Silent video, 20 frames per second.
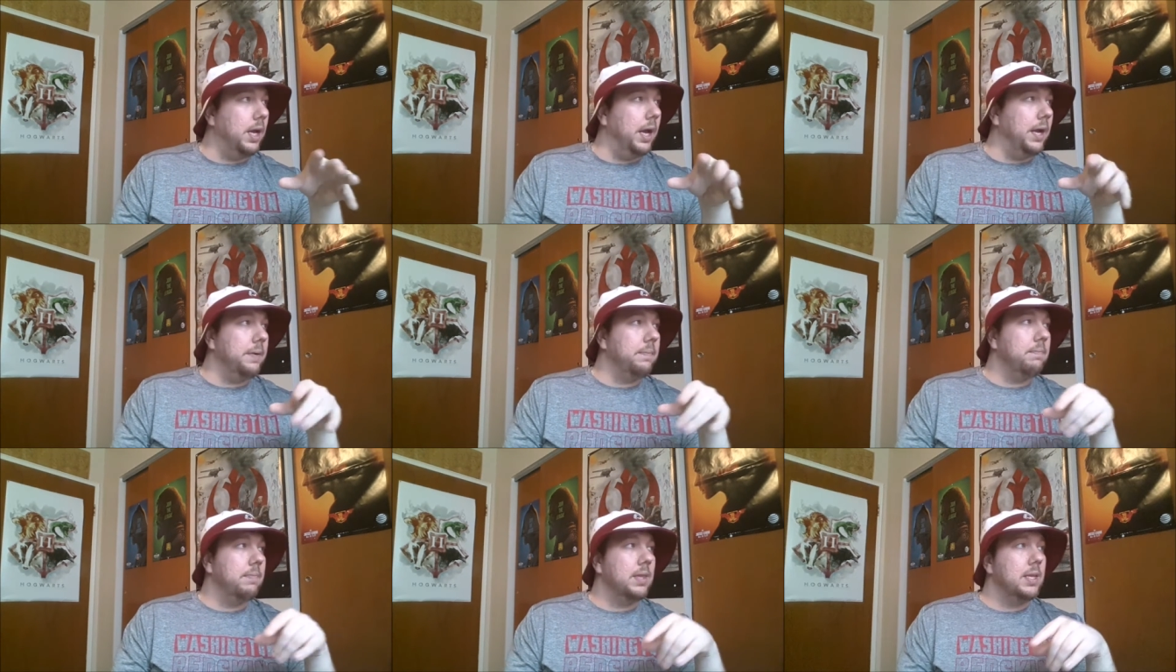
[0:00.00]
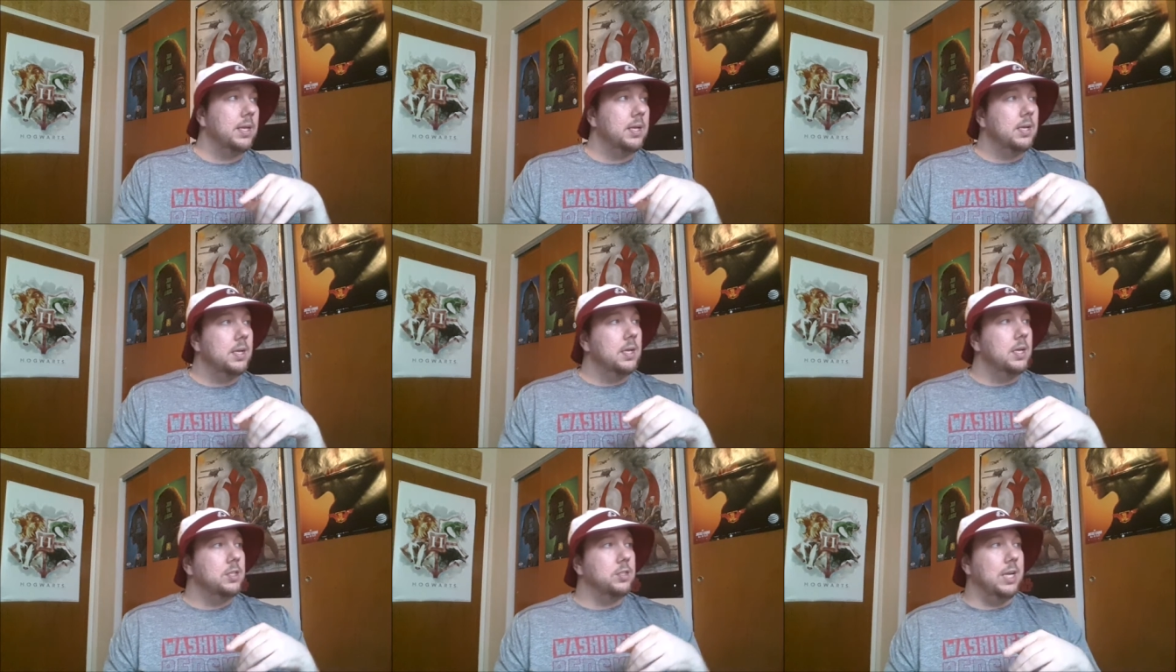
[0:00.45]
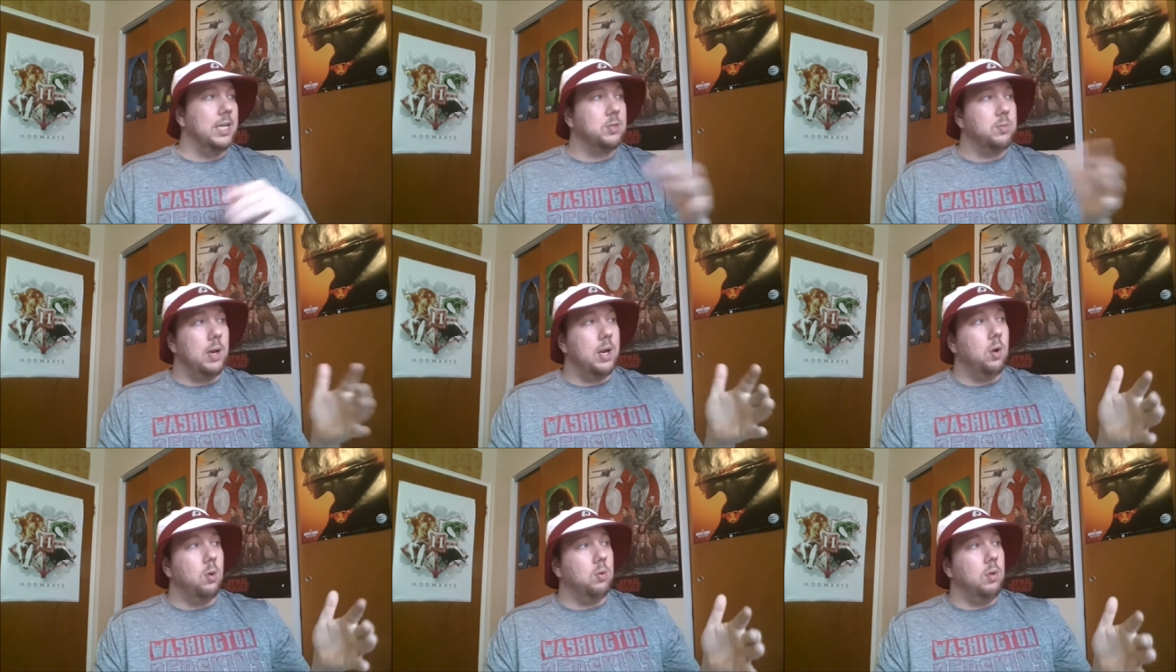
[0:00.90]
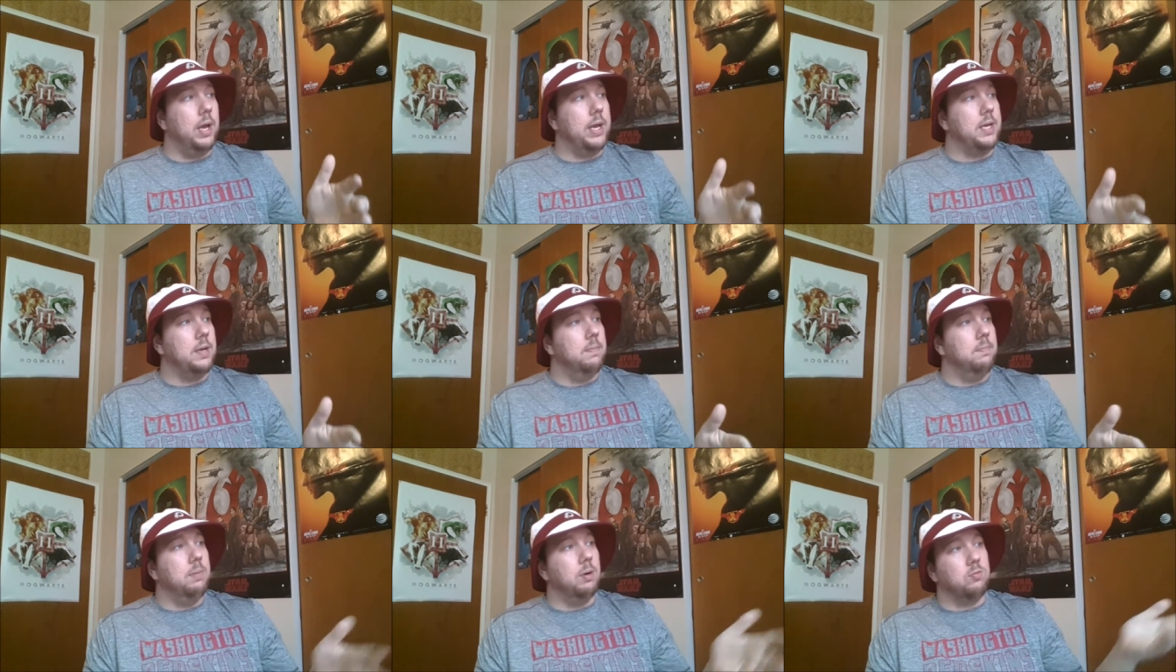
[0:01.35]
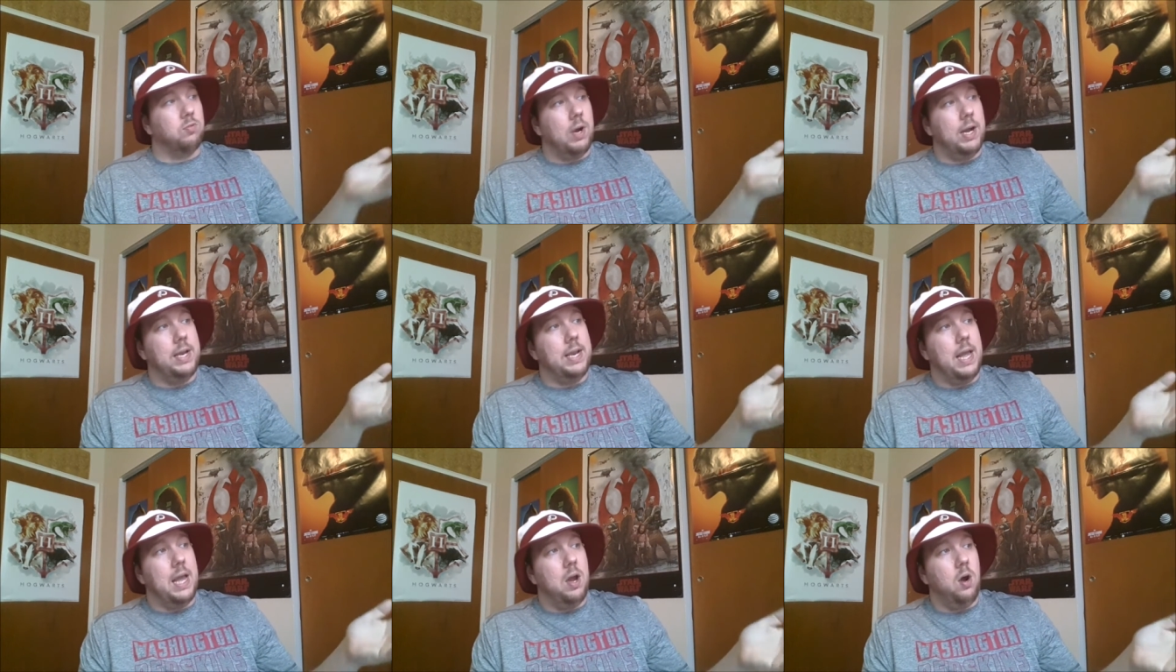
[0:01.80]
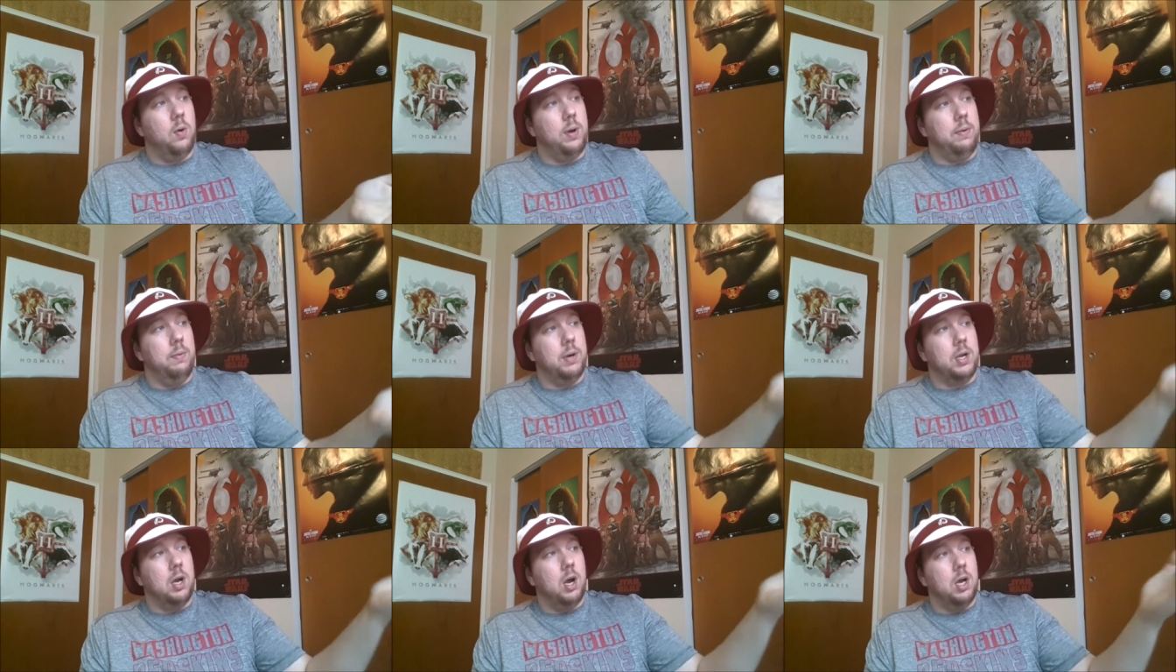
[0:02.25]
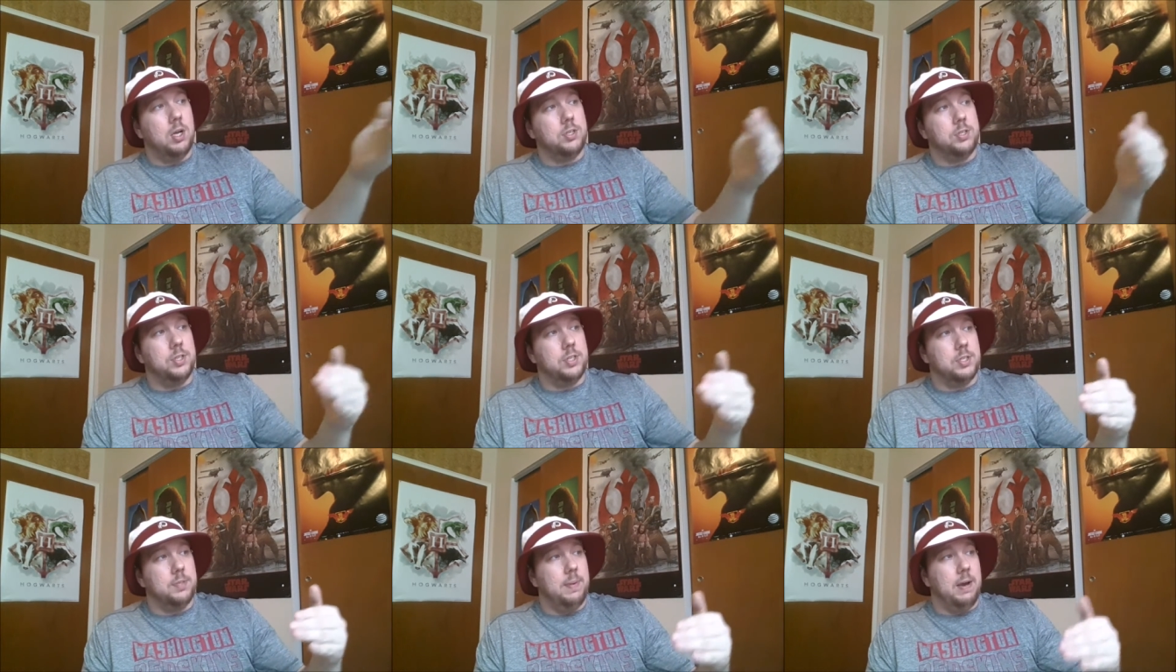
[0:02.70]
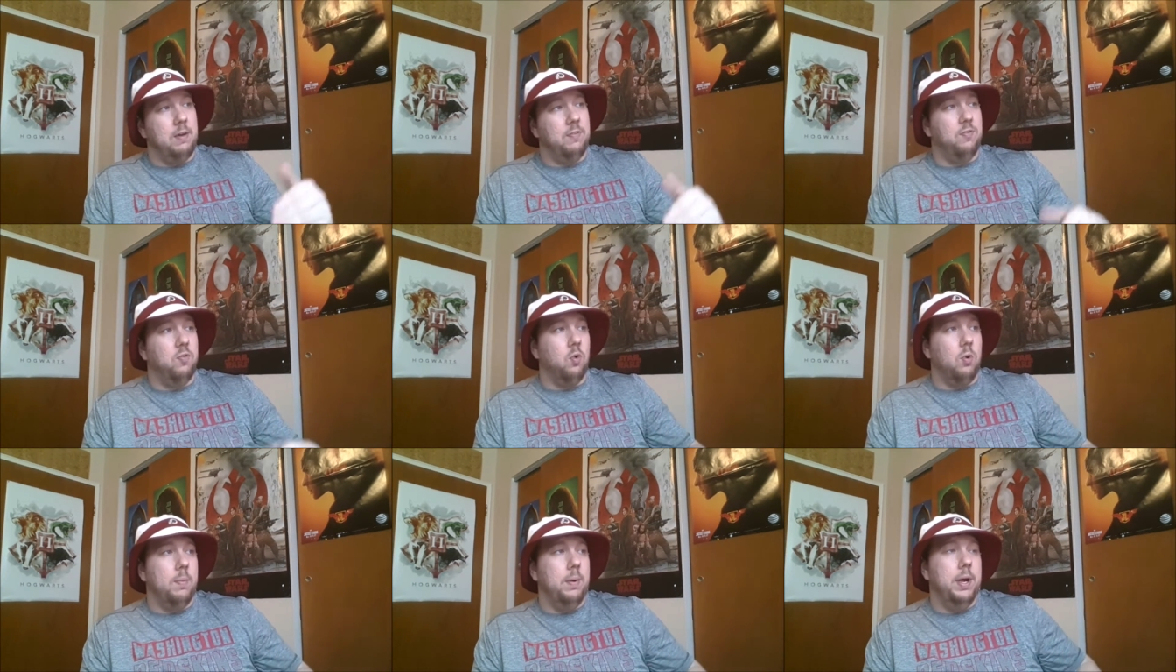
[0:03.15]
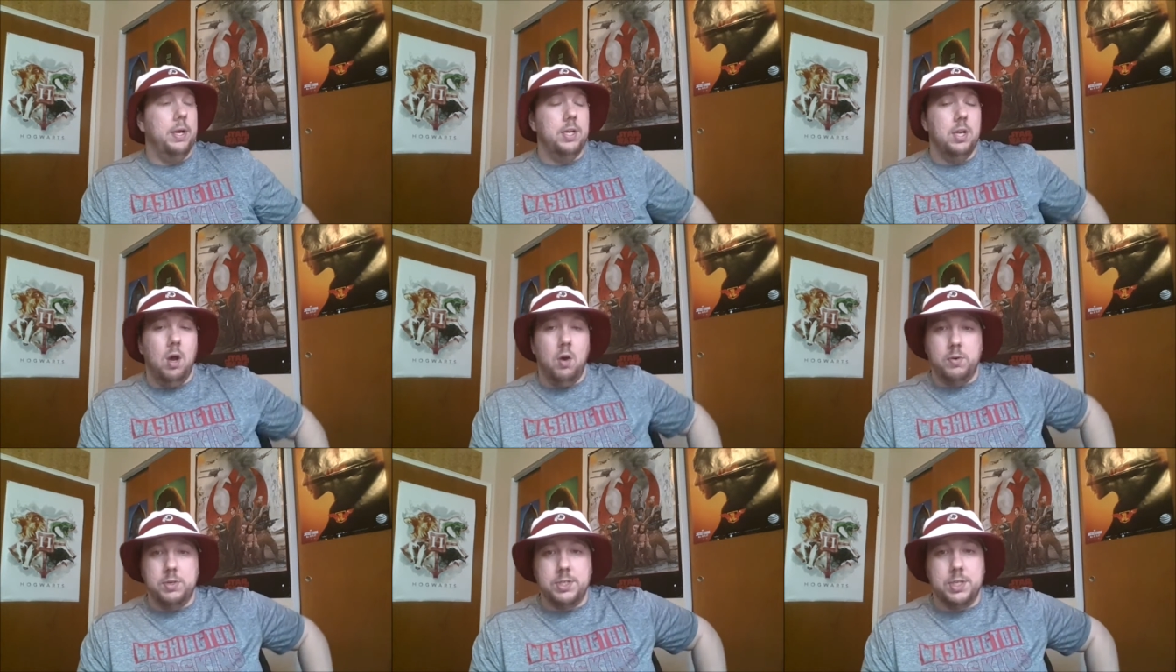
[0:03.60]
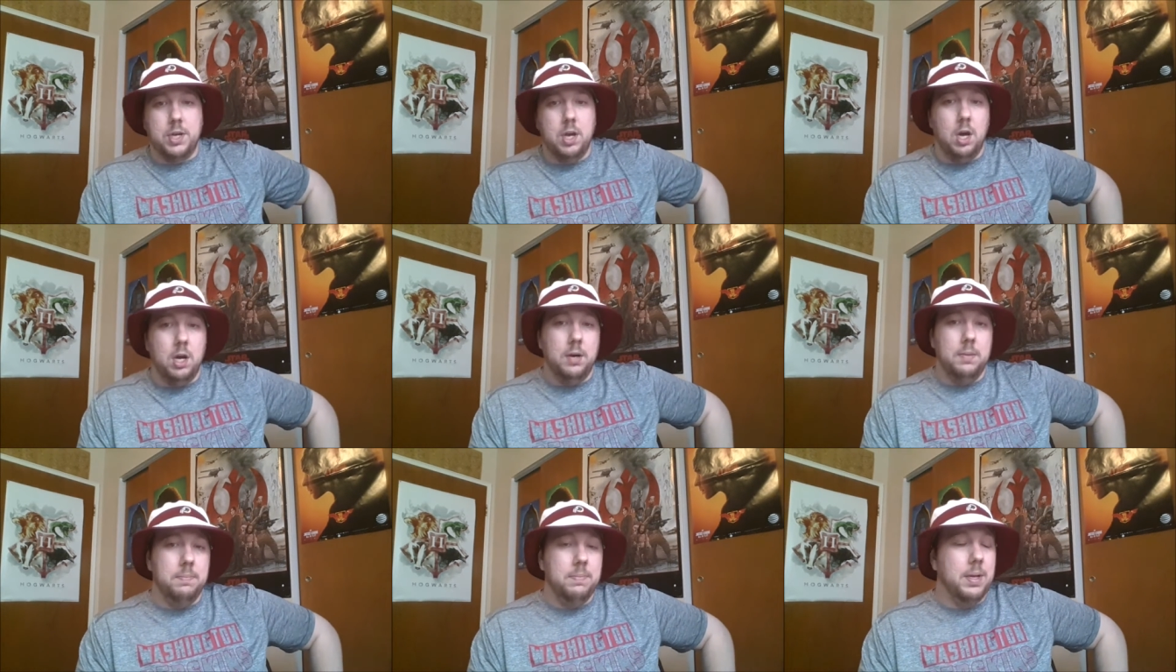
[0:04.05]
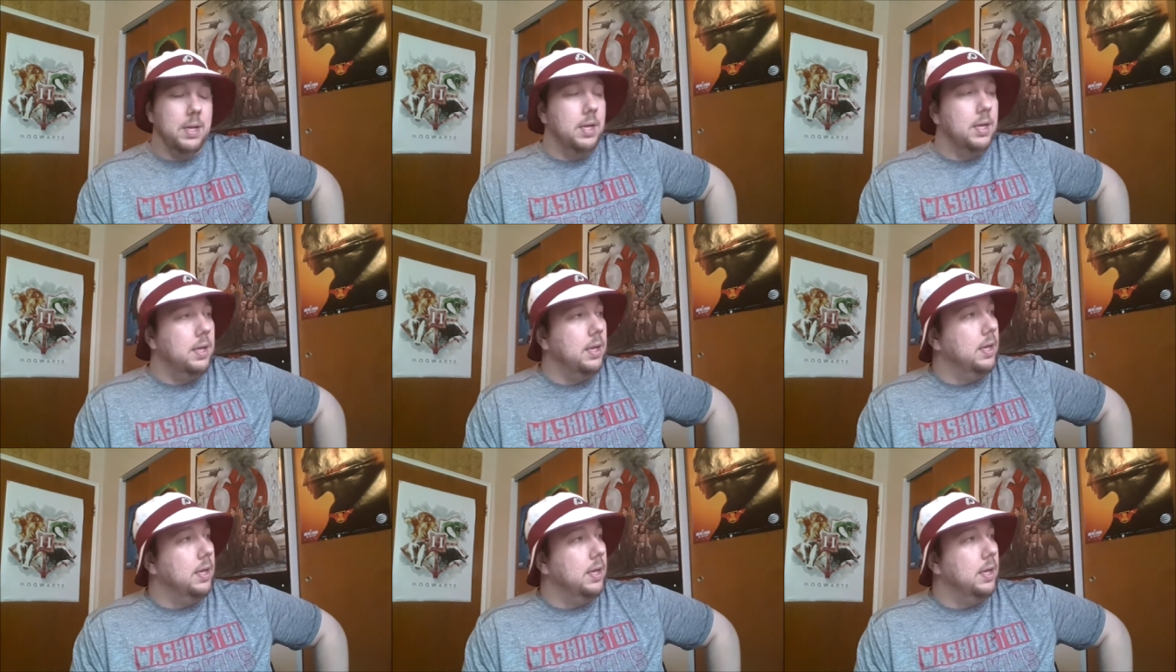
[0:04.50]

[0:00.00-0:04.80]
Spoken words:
Okay? So that's why I don't like him, but right now it would cost us about $4 million to cut him.